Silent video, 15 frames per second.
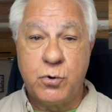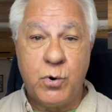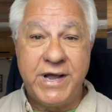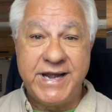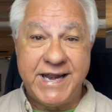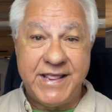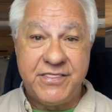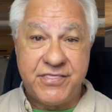
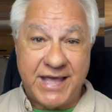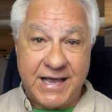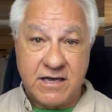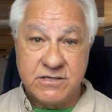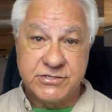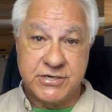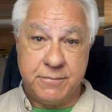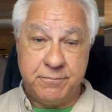
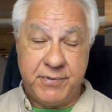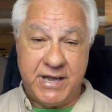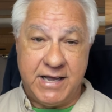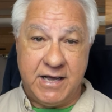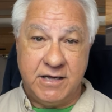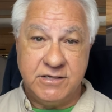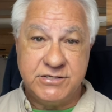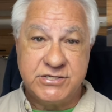20,000
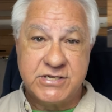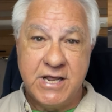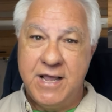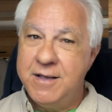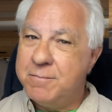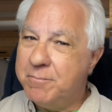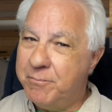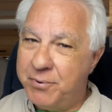pounds.
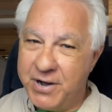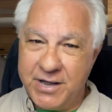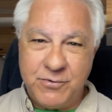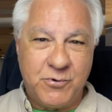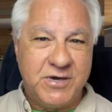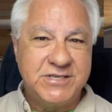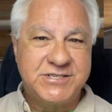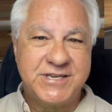
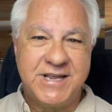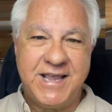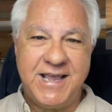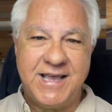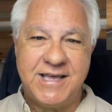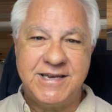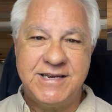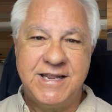But once
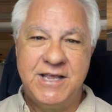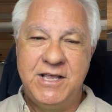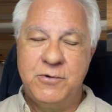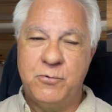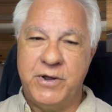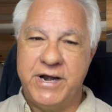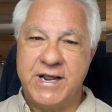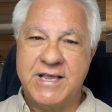again,
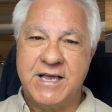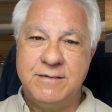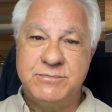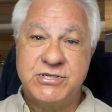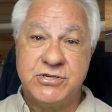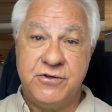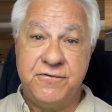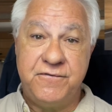when it
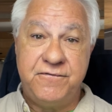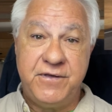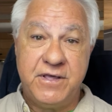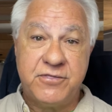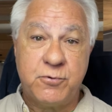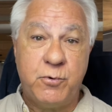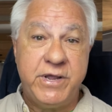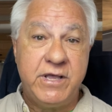comes to
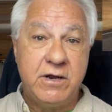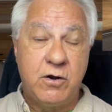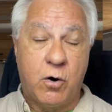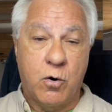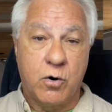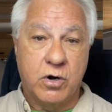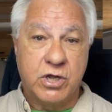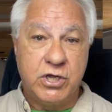fifth wheel
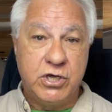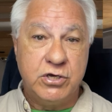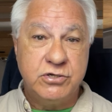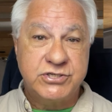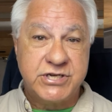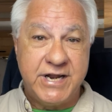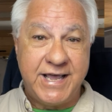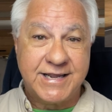or
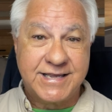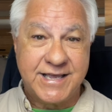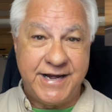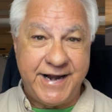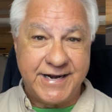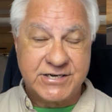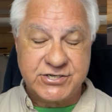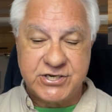gooseneck
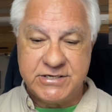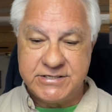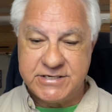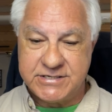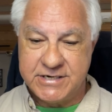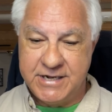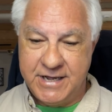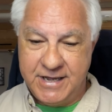
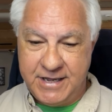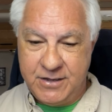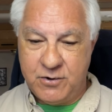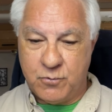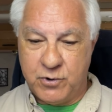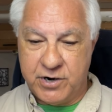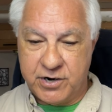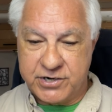connections,
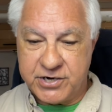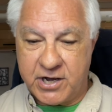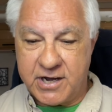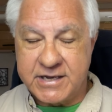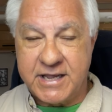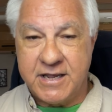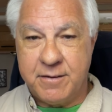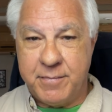we're
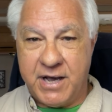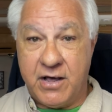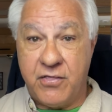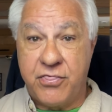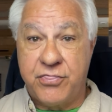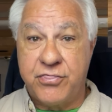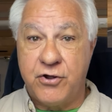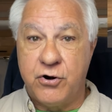talking
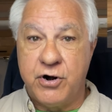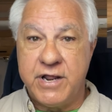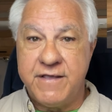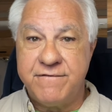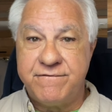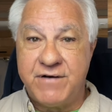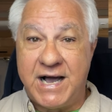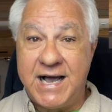about
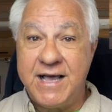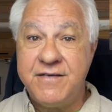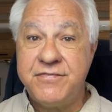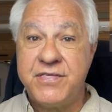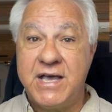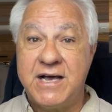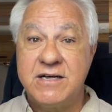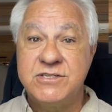
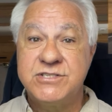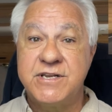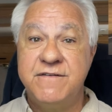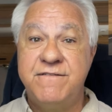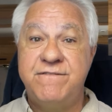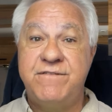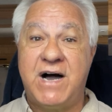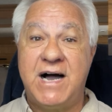
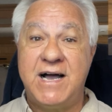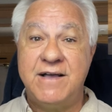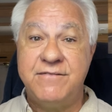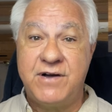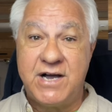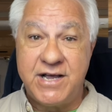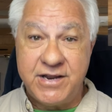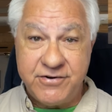
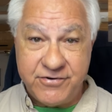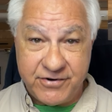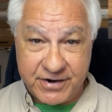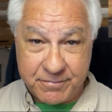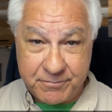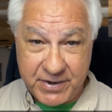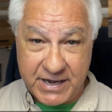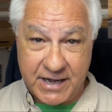
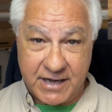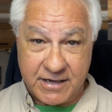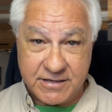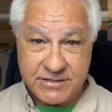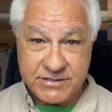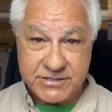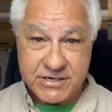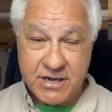35,500
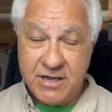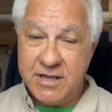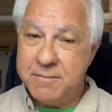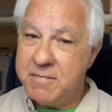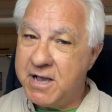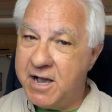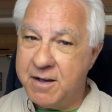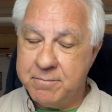pounds.
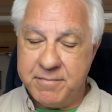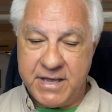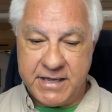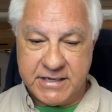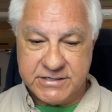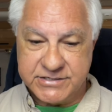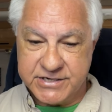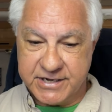
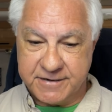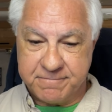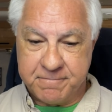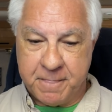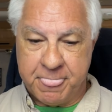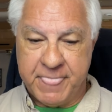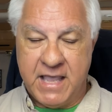Amazing.